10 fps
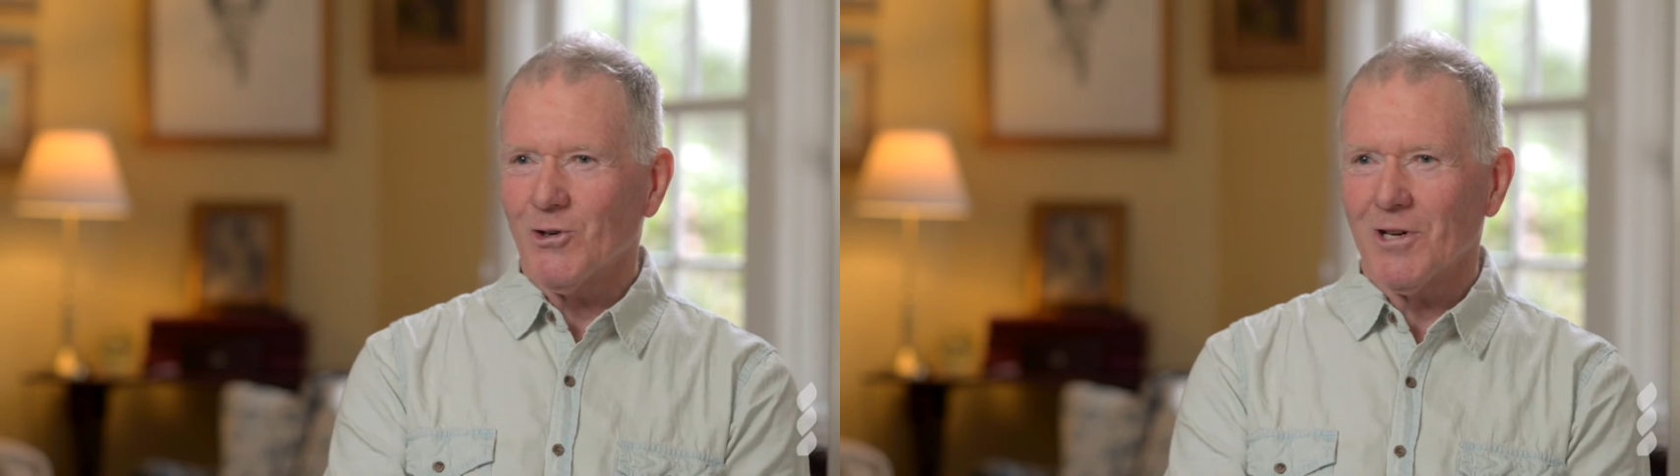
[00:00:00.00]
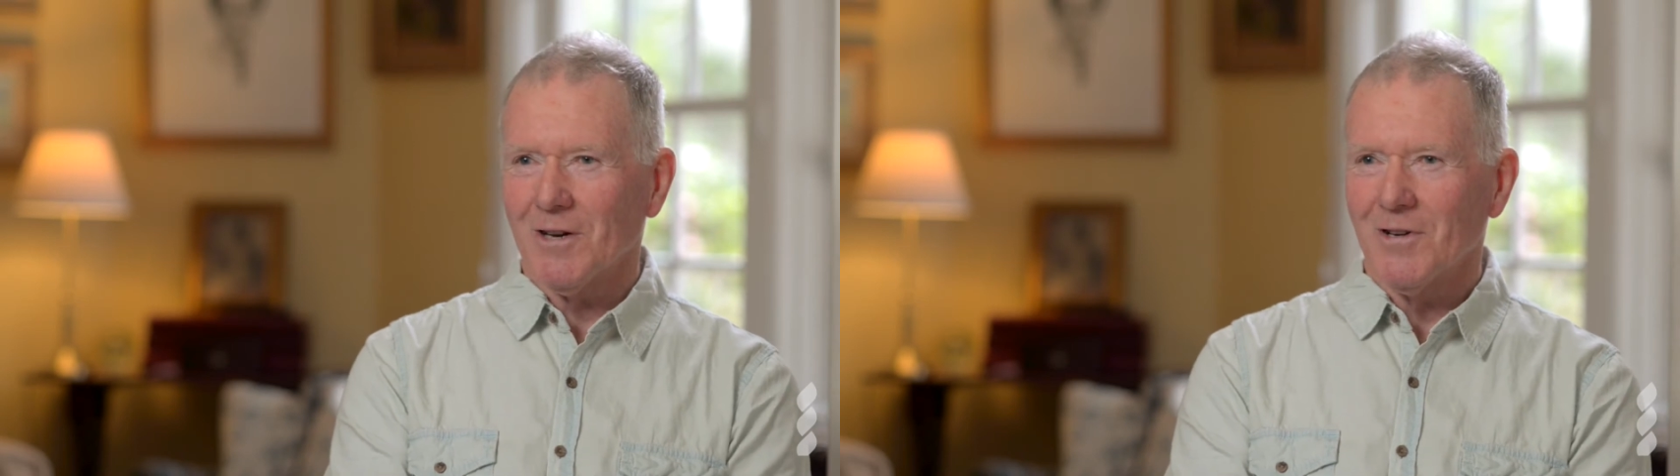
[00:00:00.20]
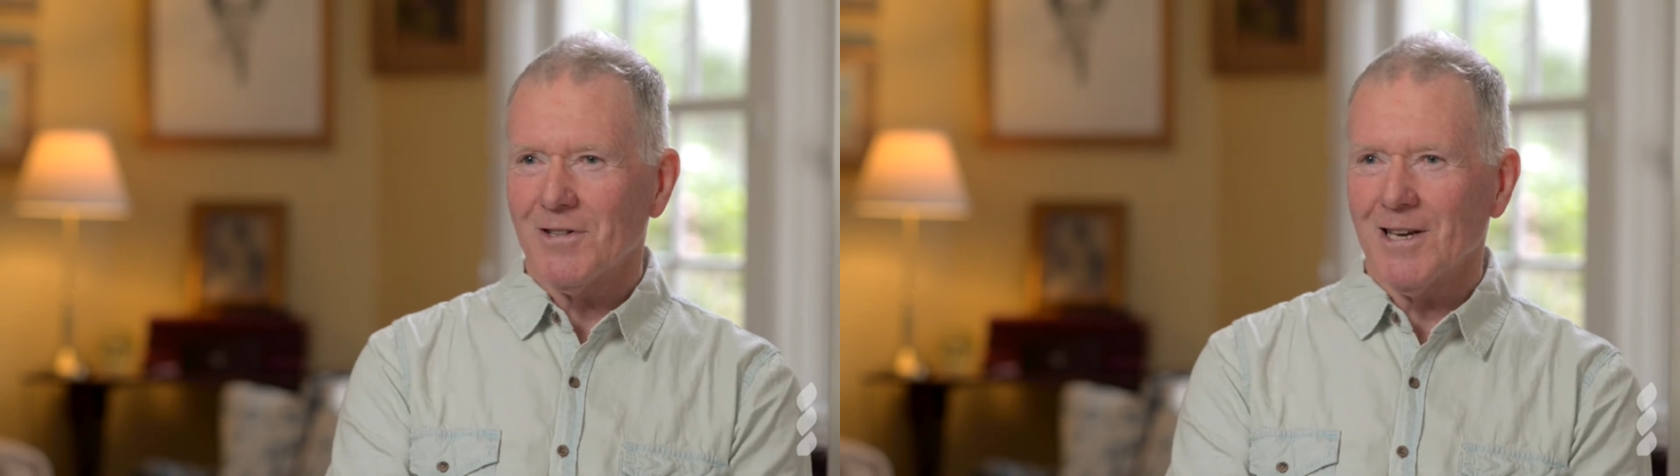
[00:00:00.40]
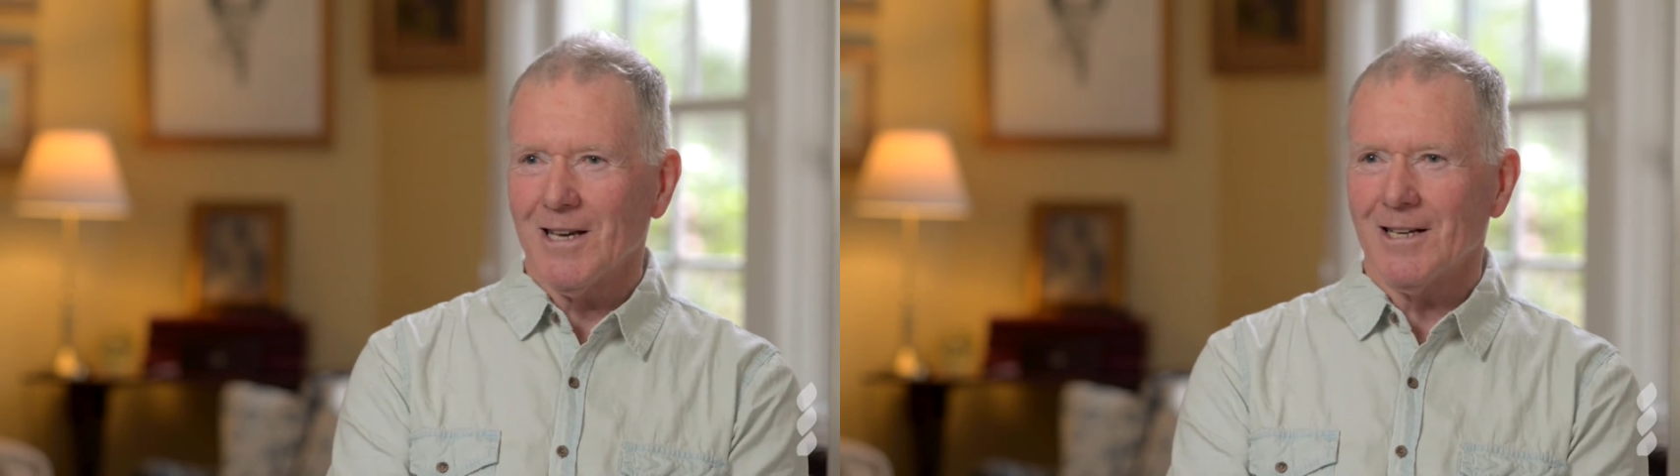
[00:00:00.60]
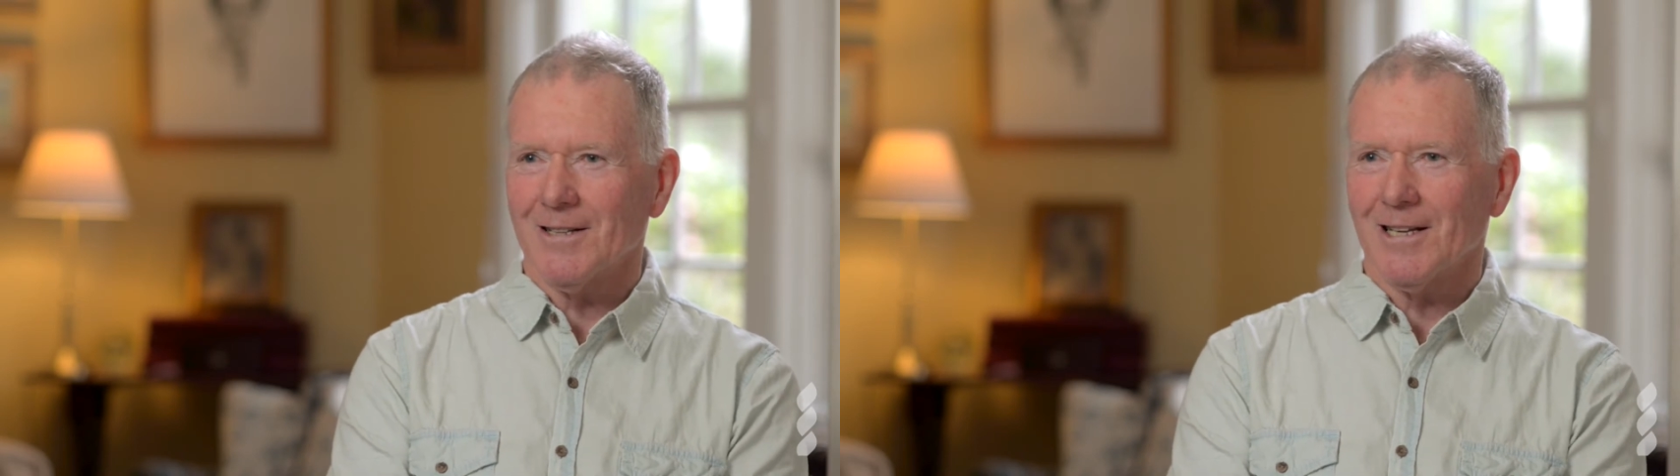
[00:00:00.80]
took
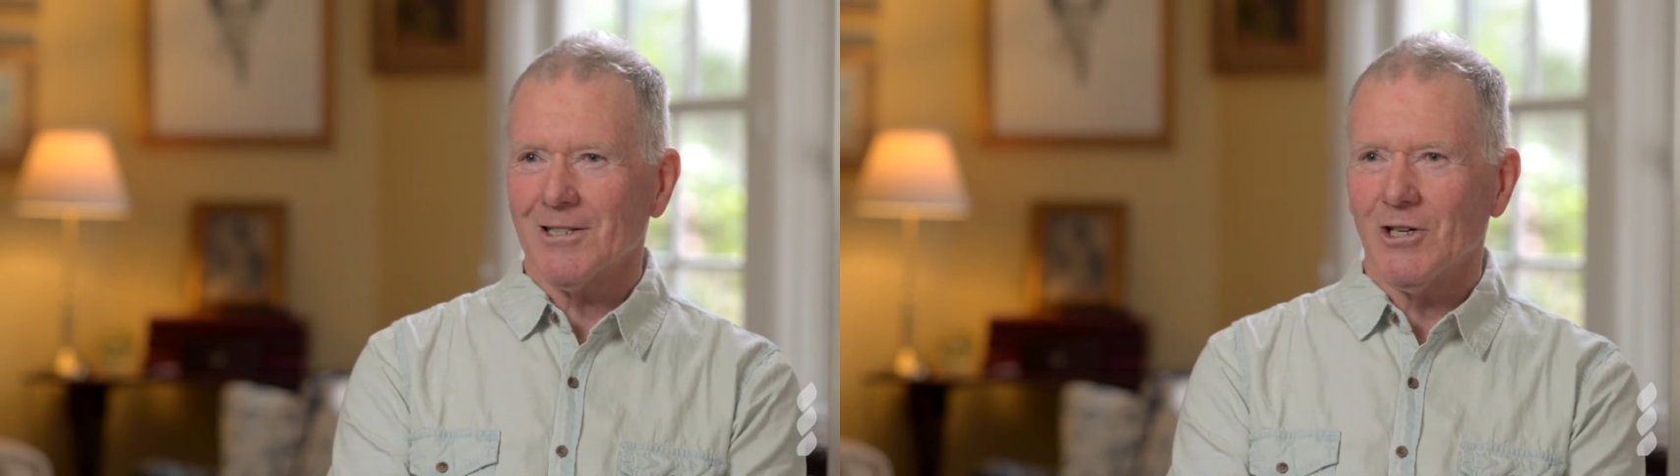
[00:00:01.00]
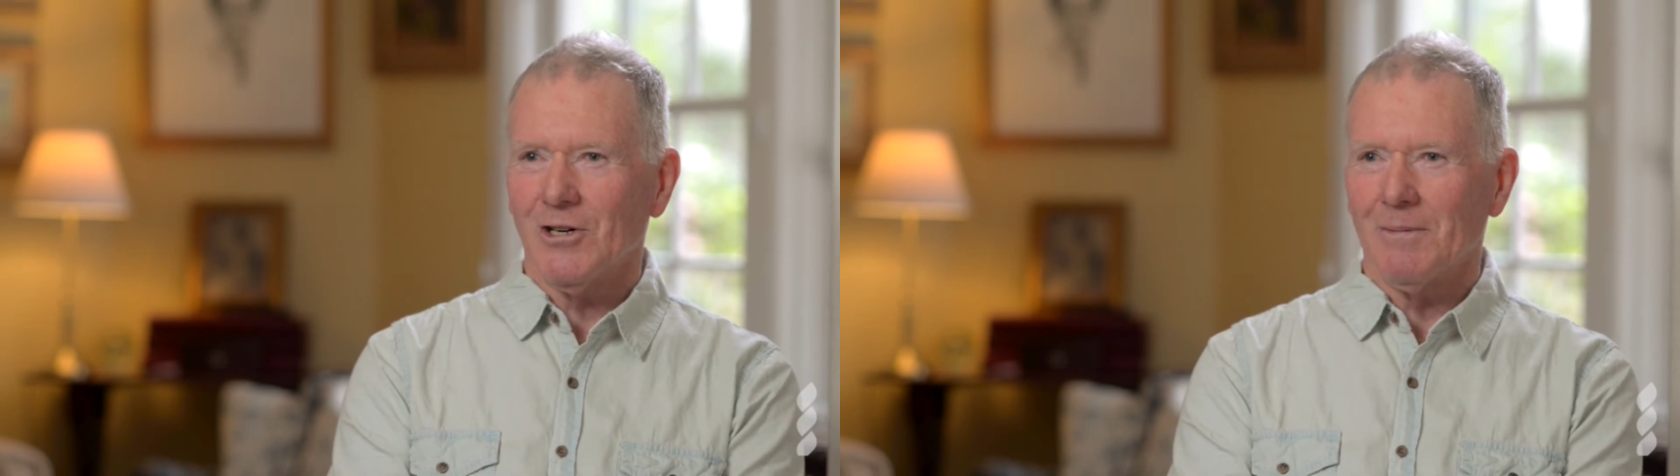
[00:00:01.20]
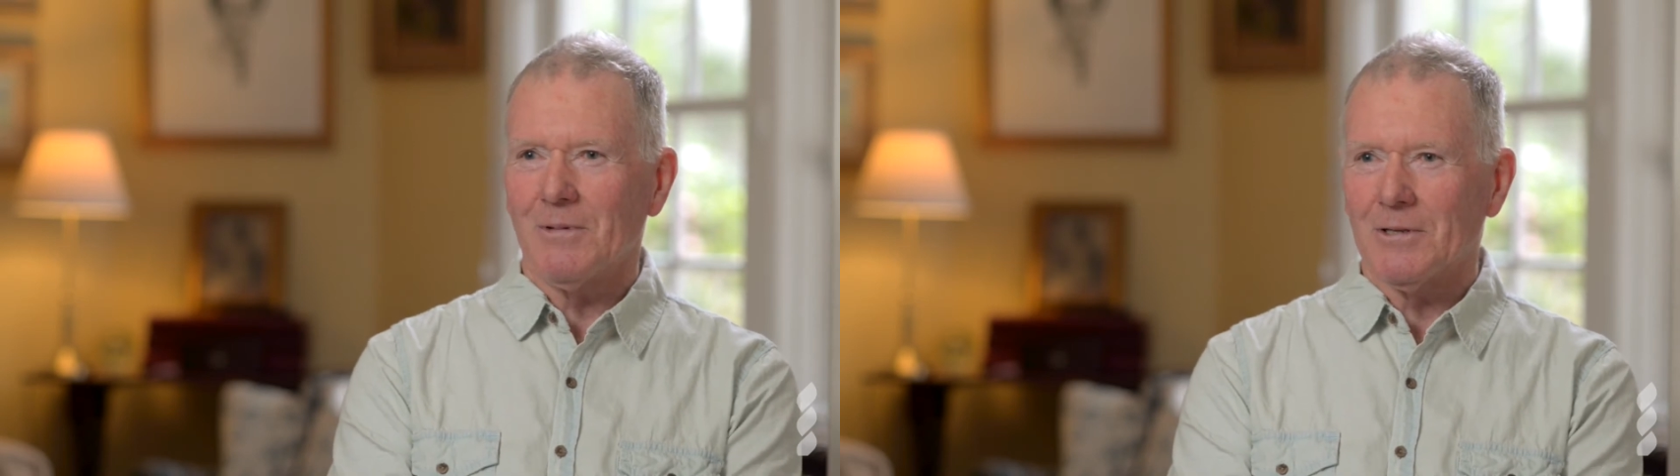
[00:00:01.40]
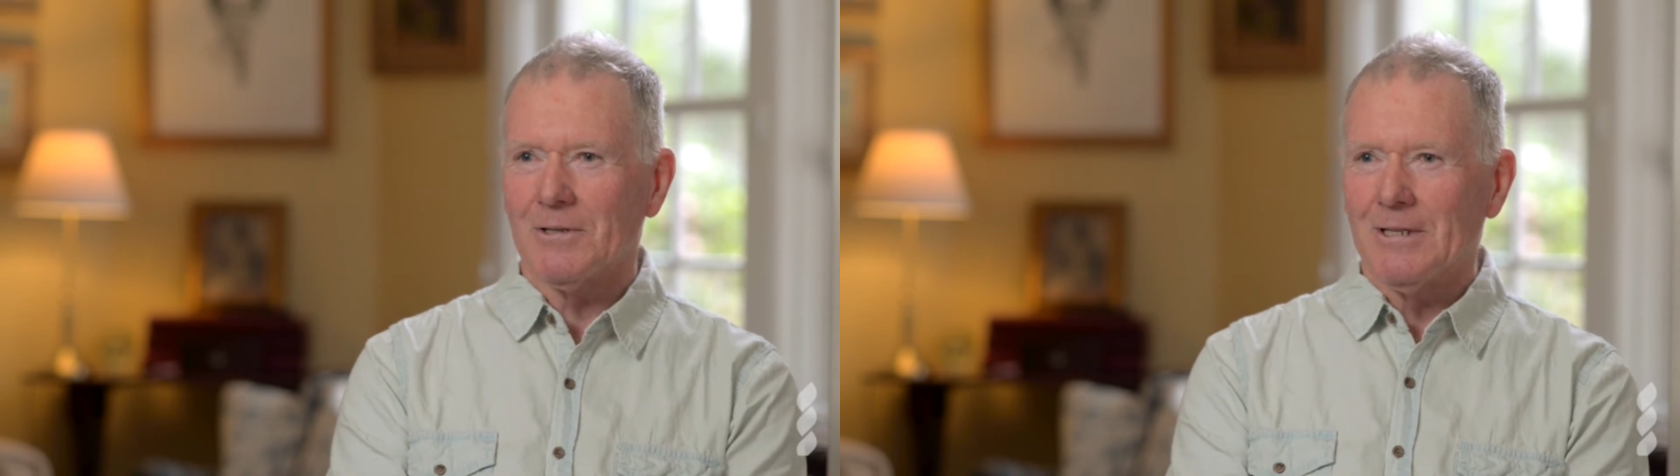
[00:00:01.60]
everything in at that time.